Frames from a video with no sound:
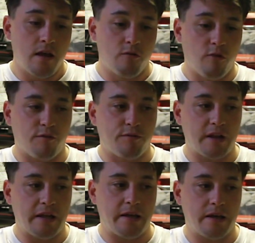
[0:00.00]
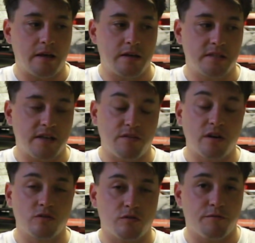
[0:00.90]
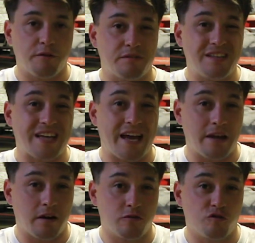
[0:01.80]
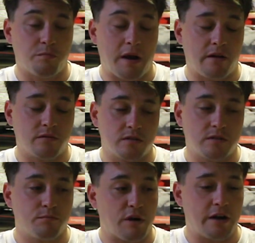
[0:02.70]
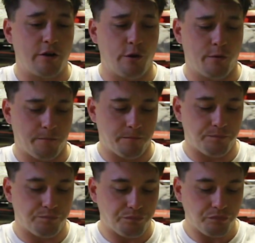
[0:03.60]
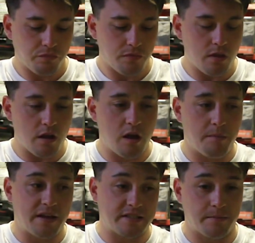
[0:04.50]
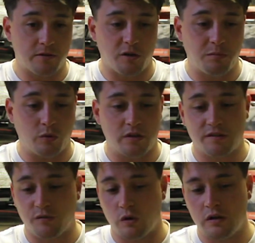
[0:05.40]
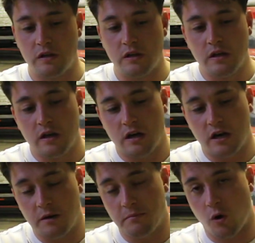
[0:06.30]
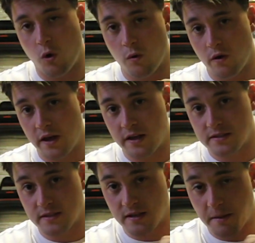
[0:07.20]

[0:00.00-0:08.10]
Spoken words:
roughly 750 to 800 pounds brand new. That's how much I bought this for. It's an